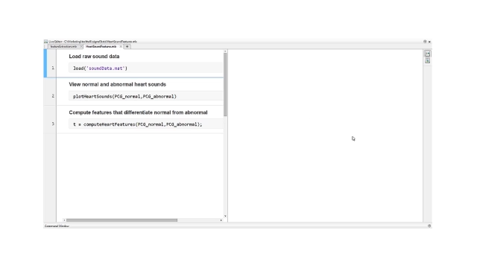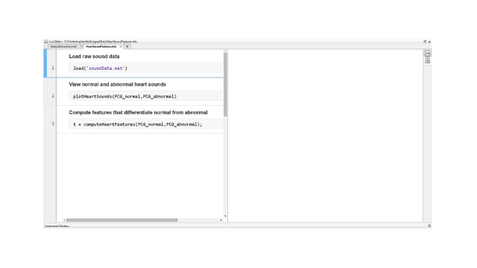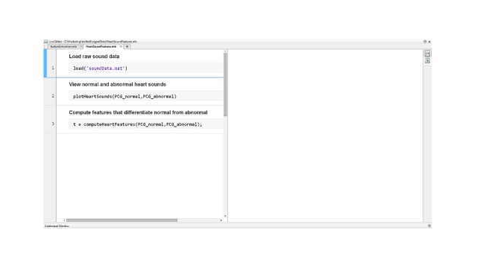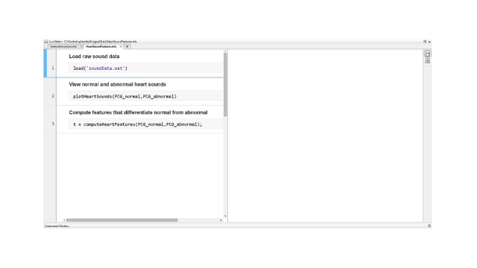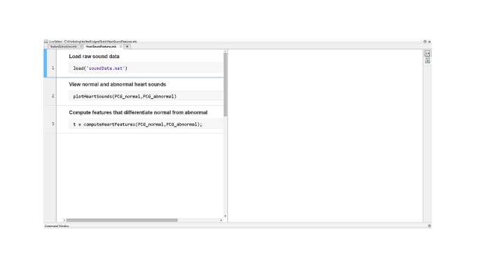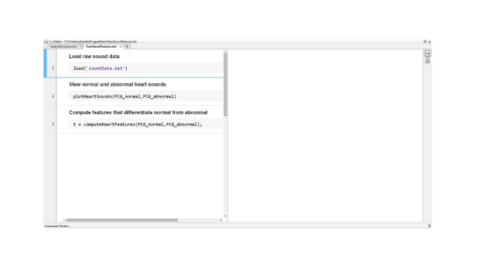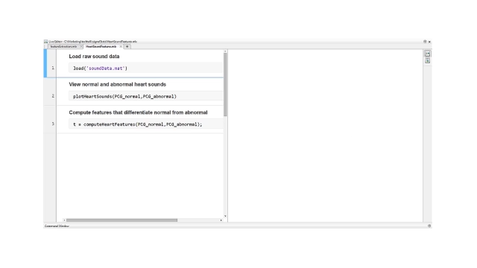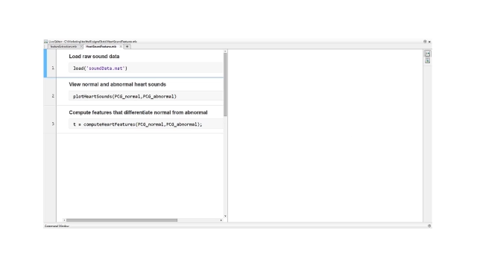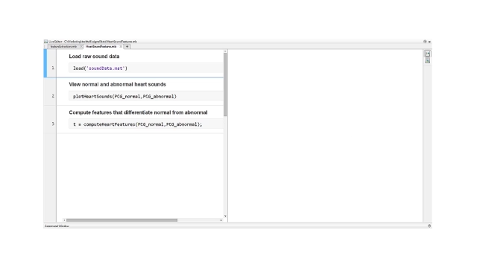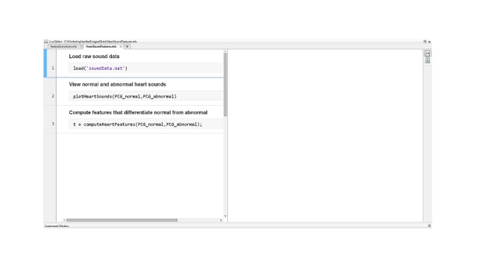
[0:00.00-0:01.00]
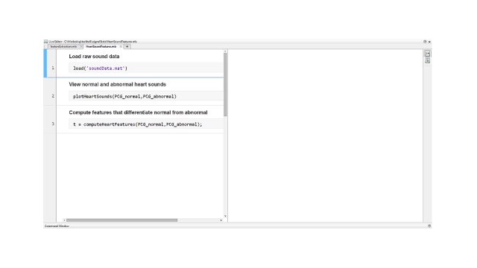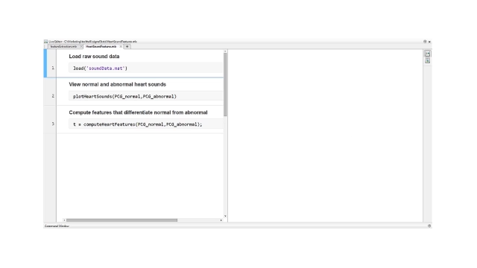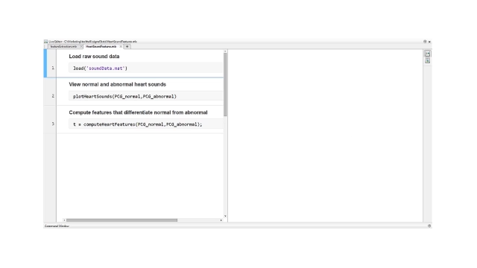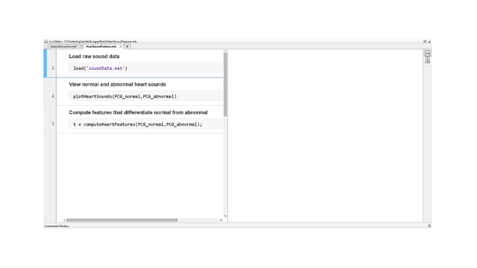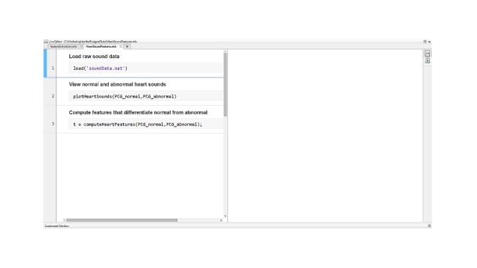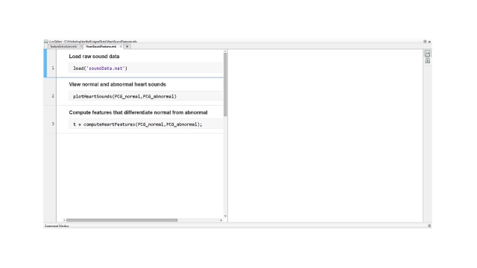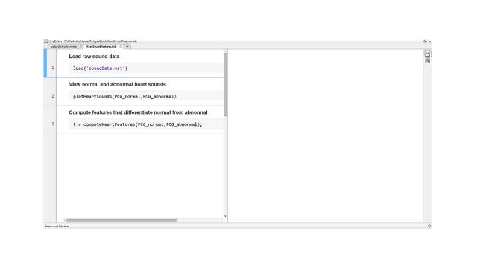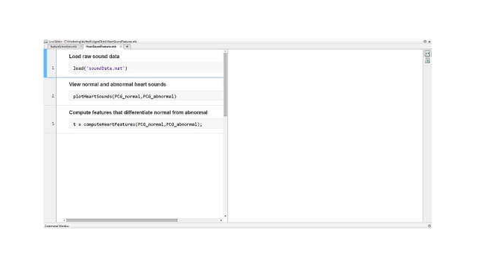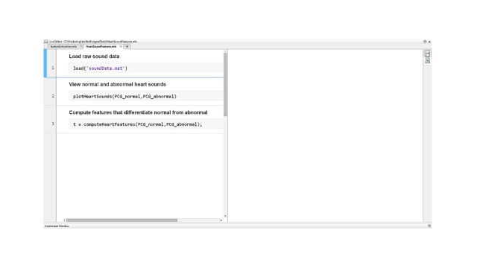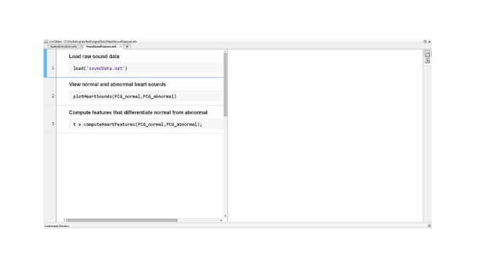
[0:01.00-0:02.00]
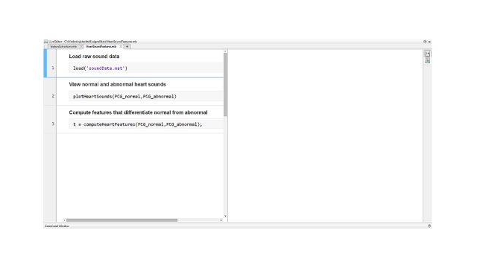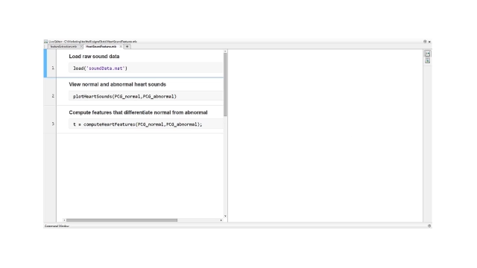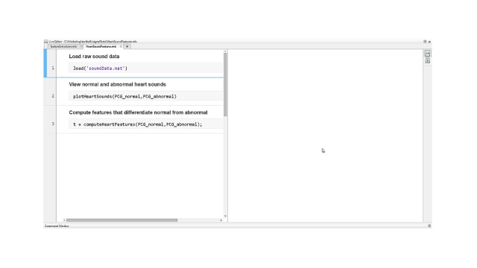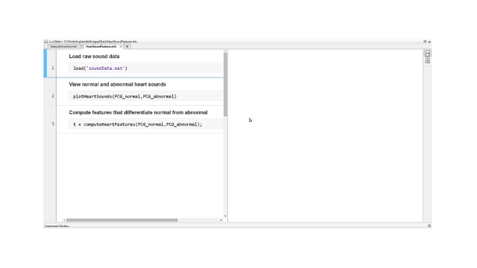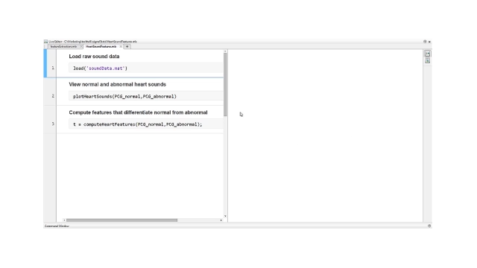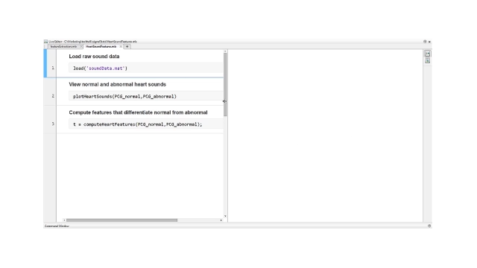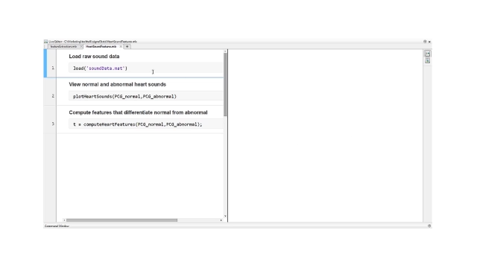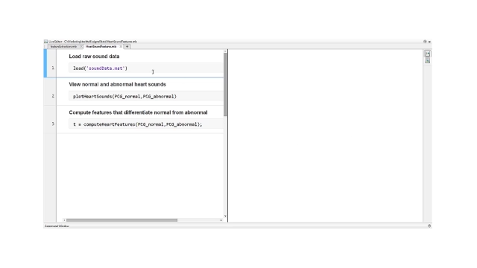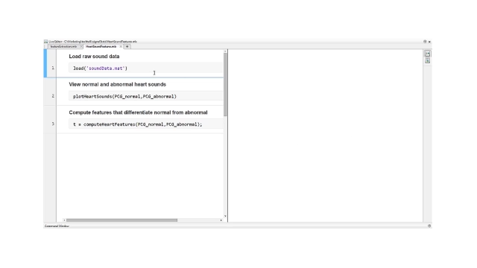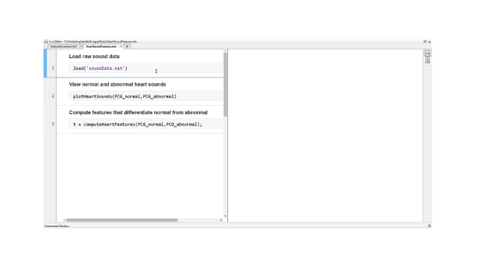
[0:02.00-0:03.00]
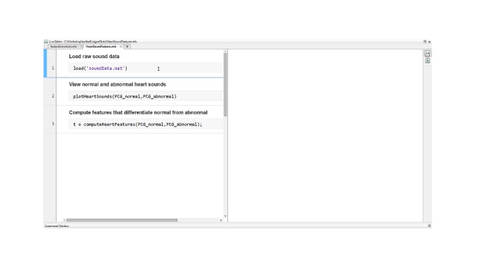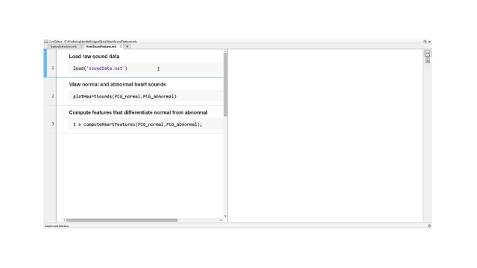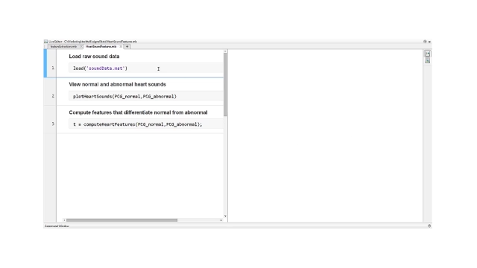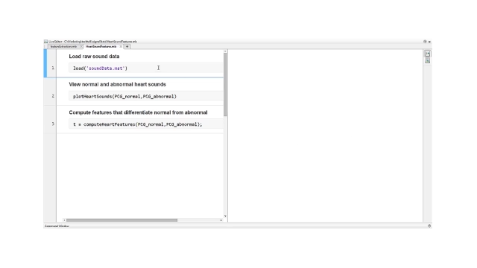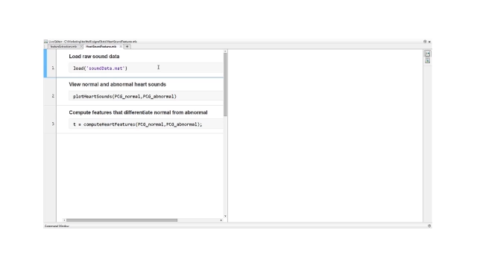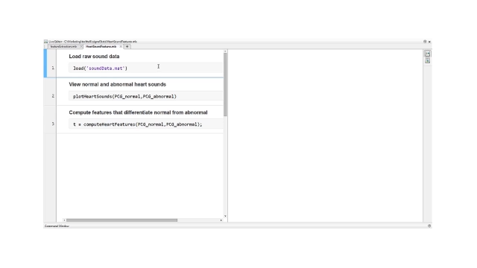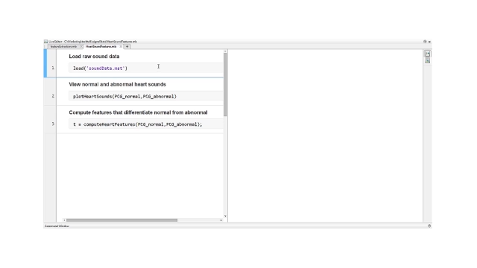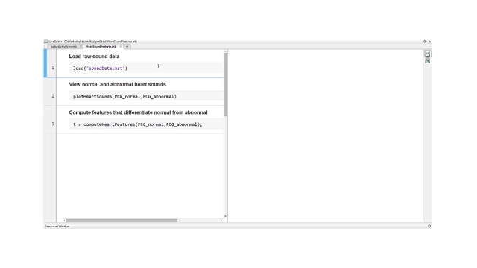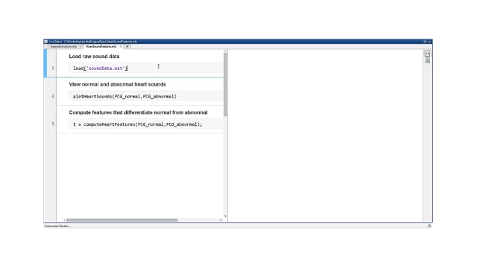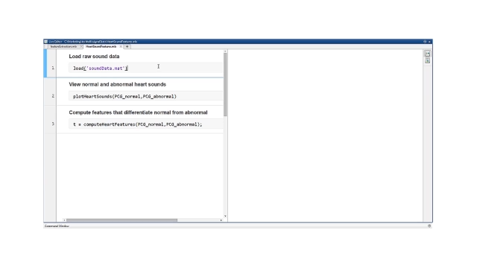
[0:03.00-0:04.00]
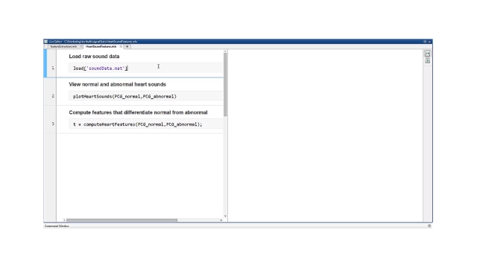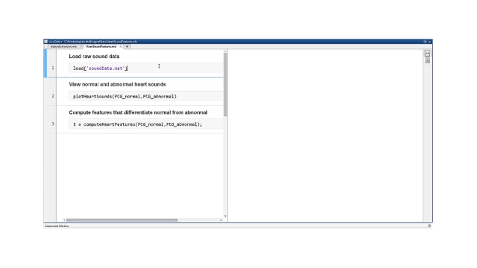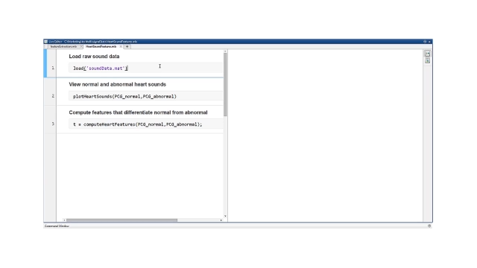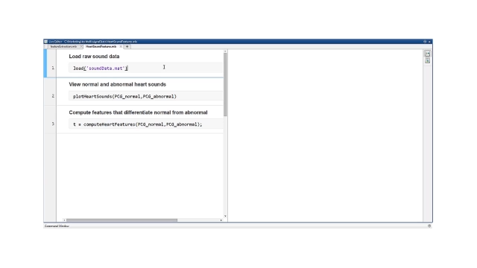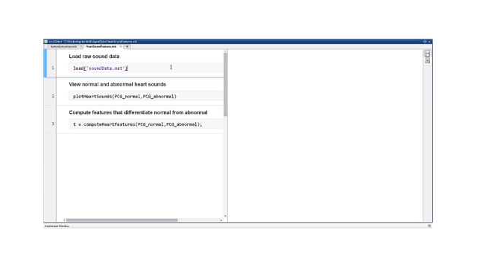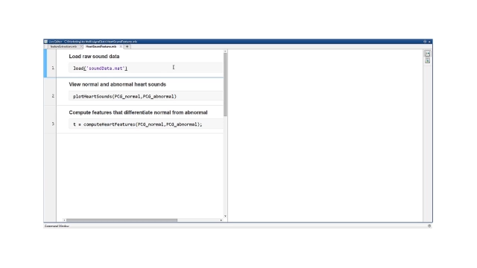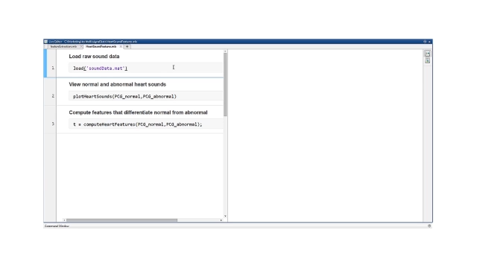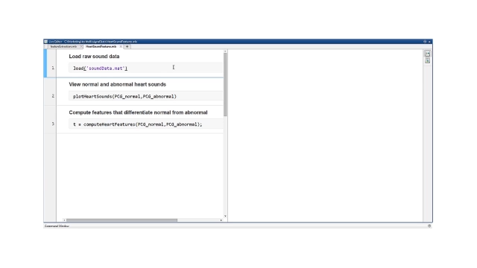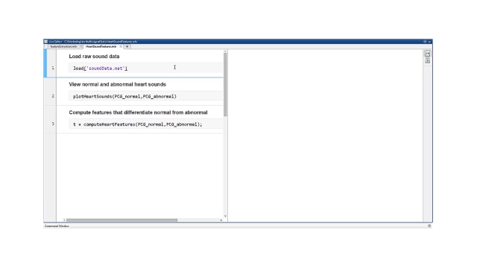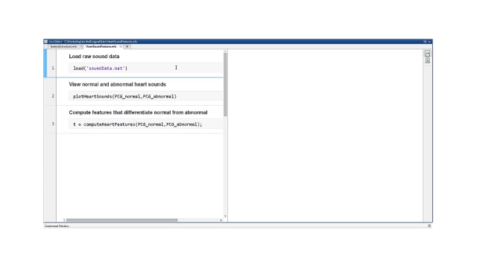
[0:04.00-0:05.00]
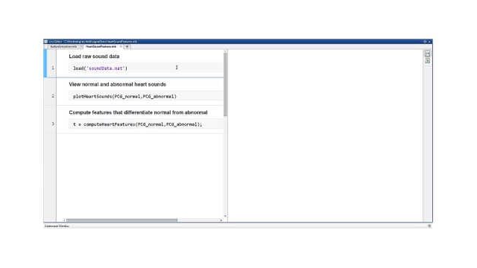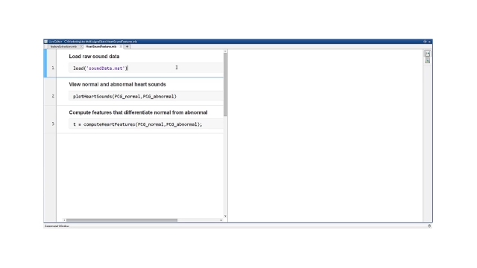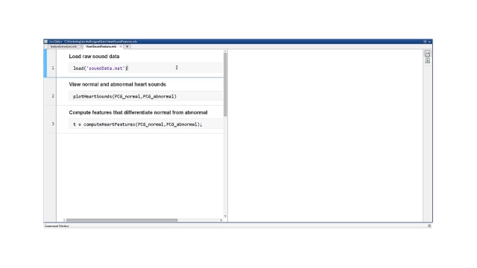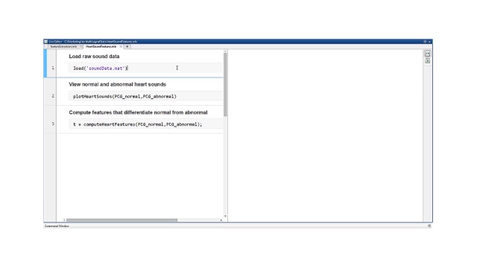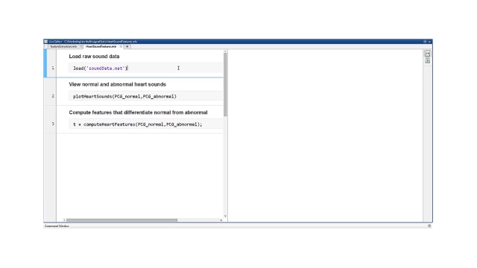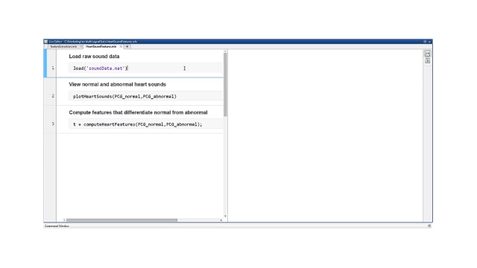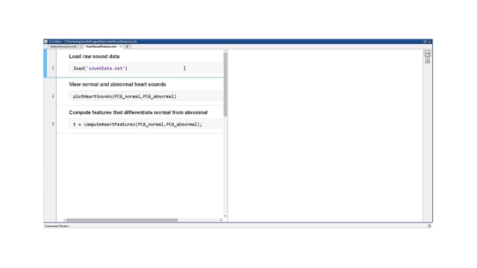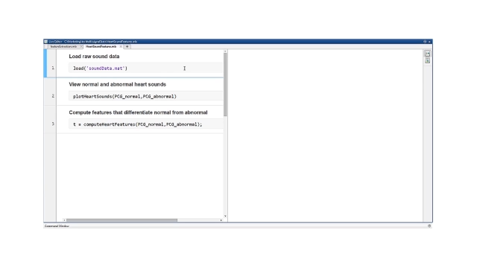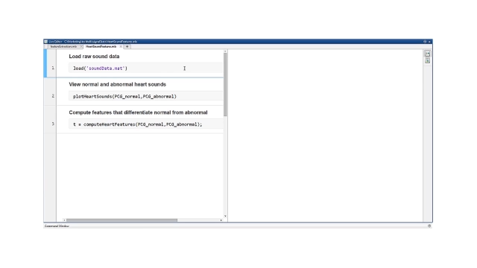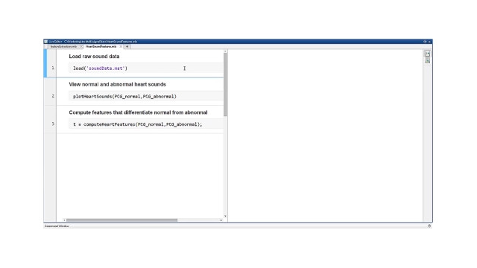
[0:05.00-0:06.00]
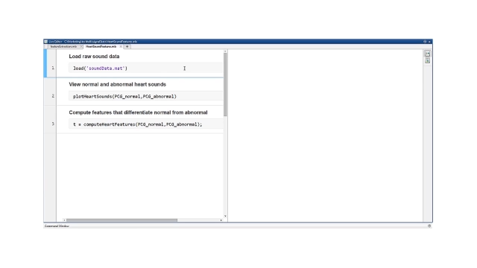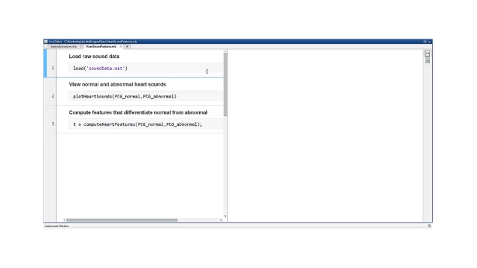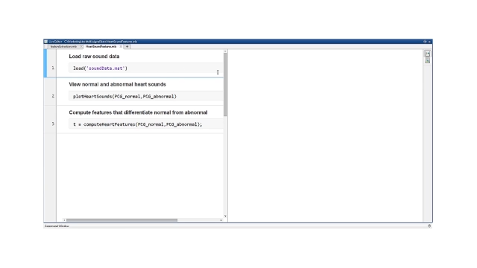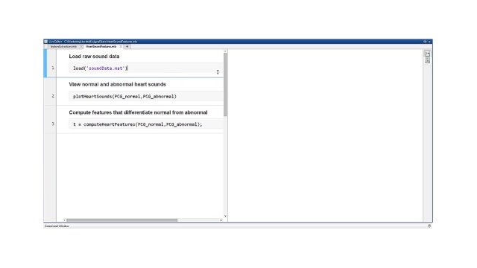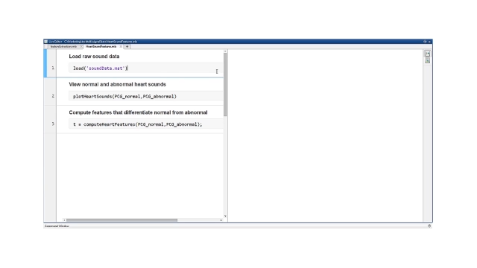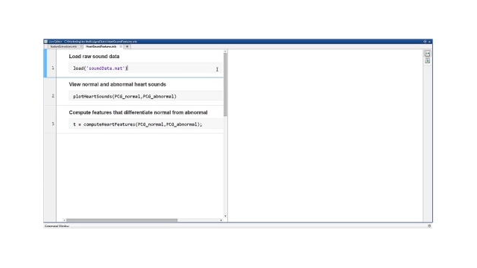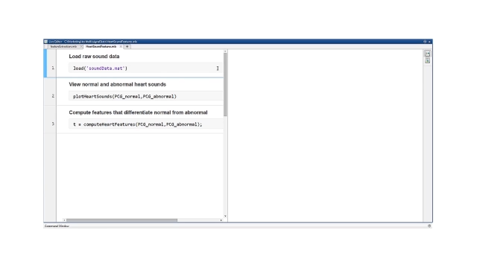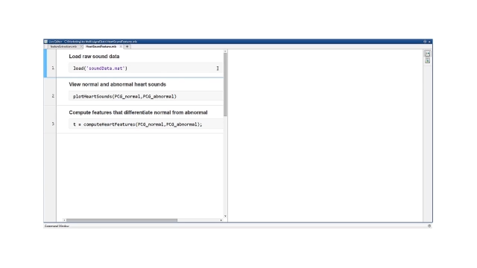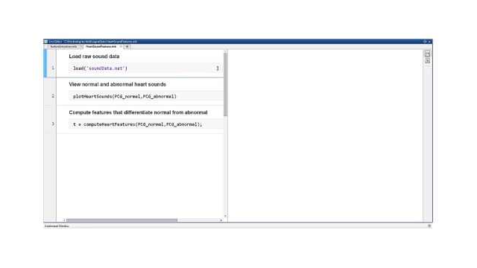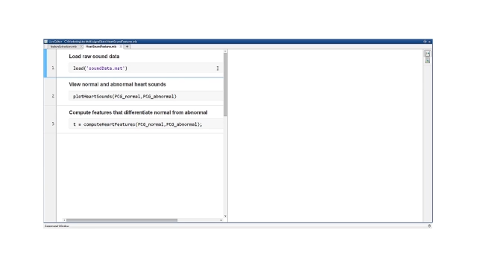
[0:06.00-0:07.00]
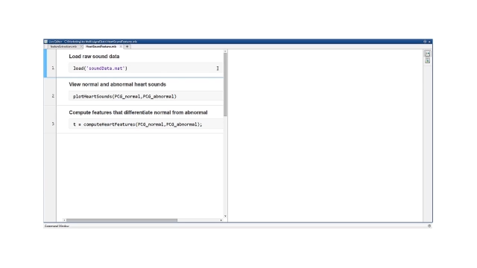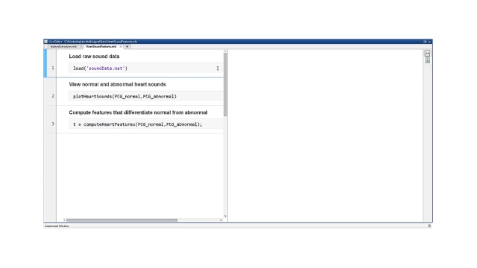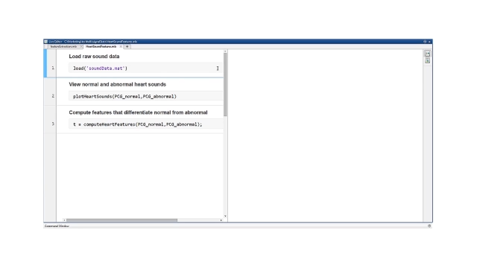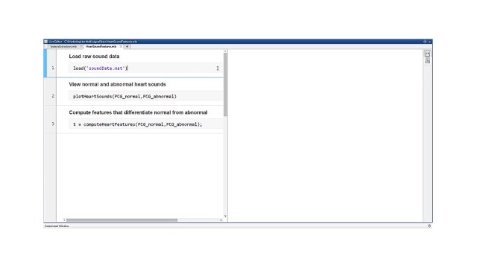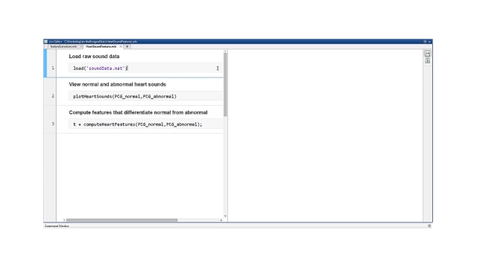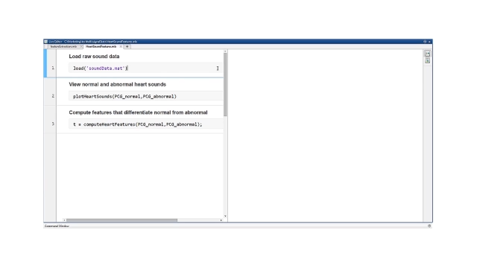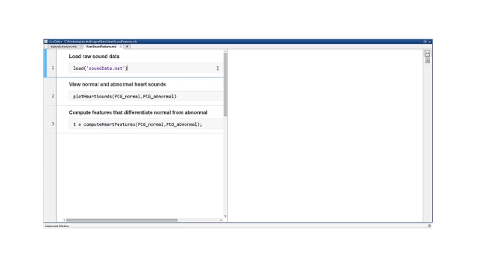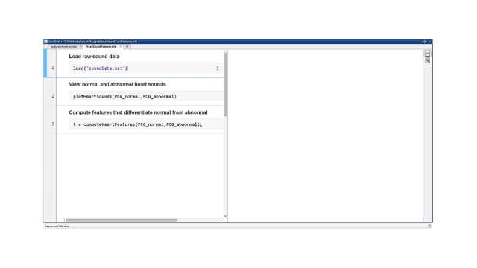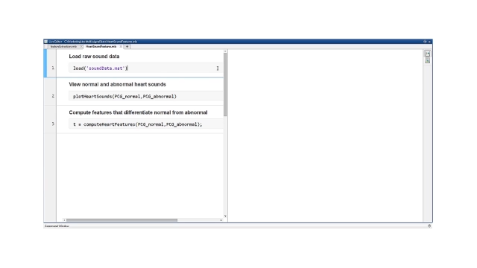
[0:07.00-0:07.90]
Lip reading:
No face is visible, so there are no lips to read.